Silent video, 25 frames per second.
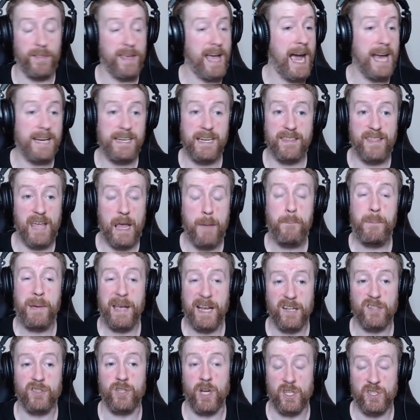The idea they
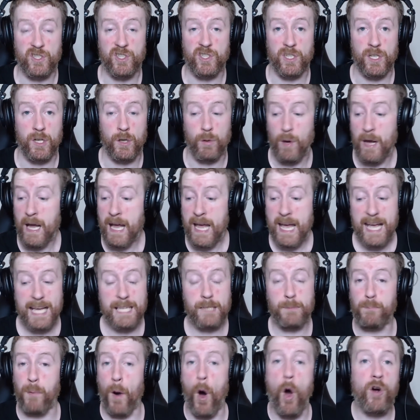picked Dust 2
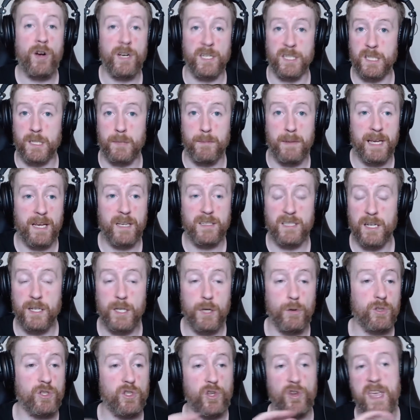is bonkers to me, because in
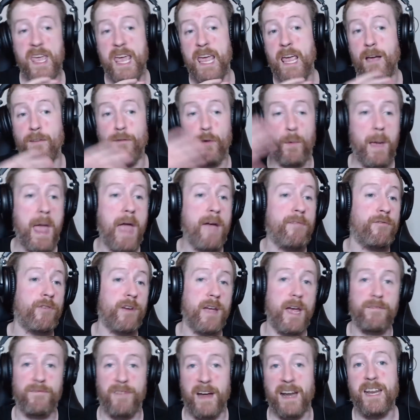doing so, you give up
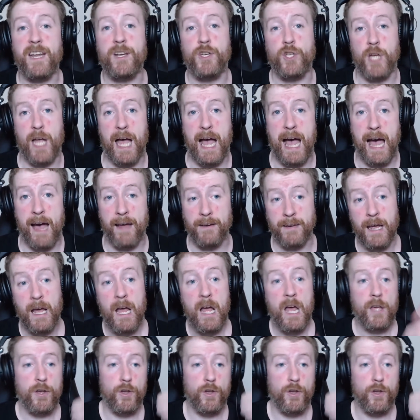every advantage you had.